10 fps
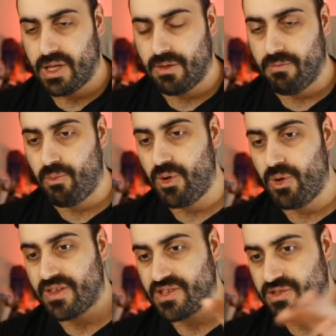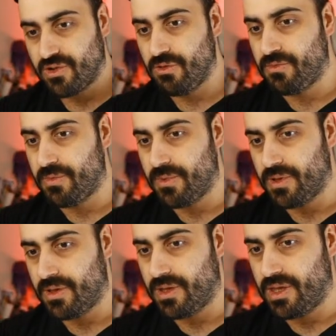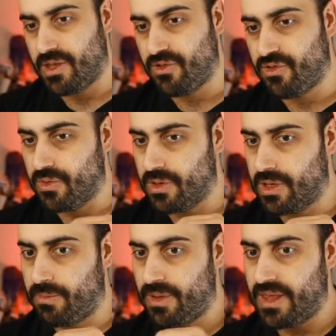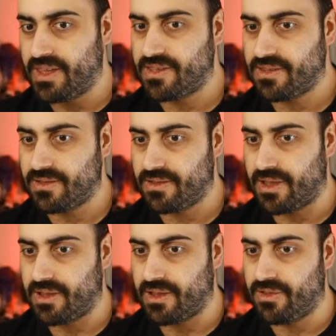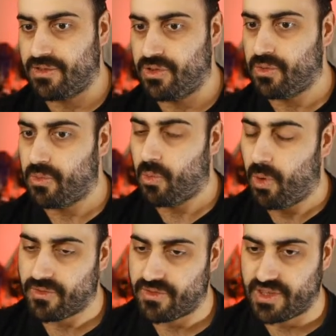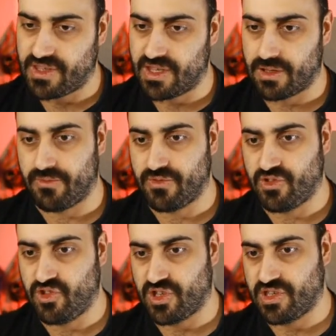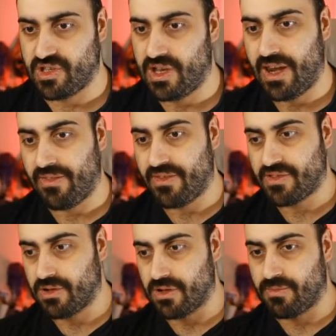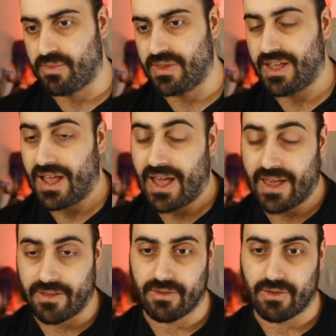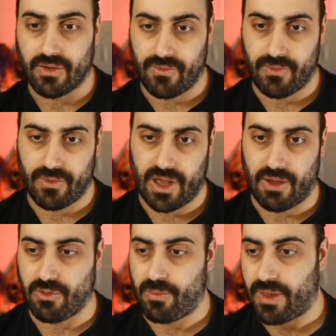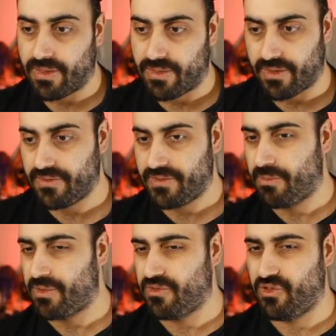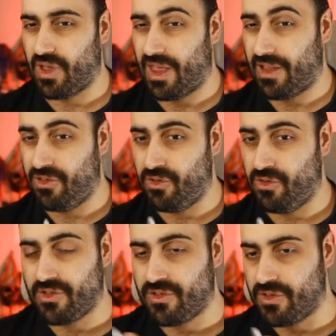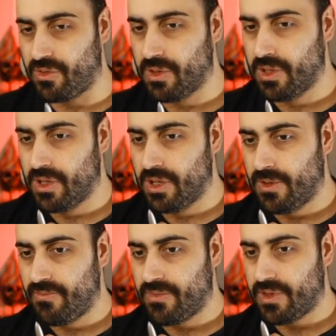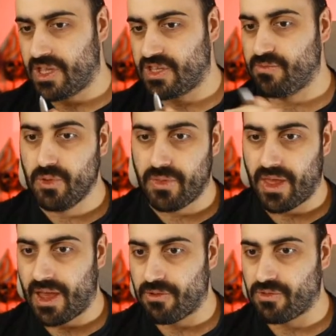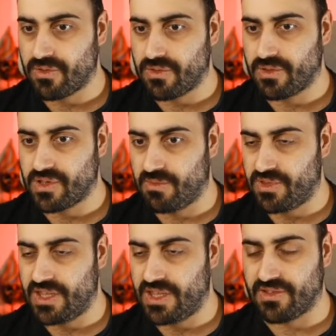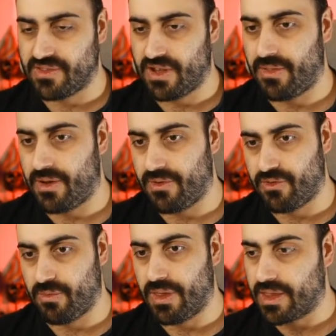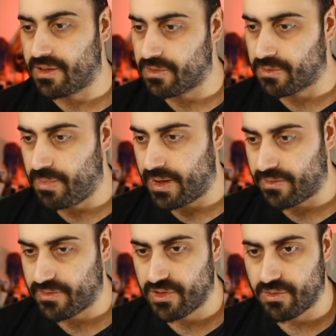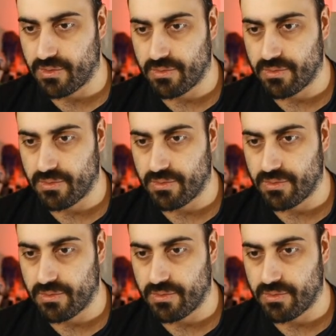bring the sculpt into a place that you want, instead of just letting the sculpt be the guide of how you paint things. Sometimes you need to smooth out some details that are there to make it look better. So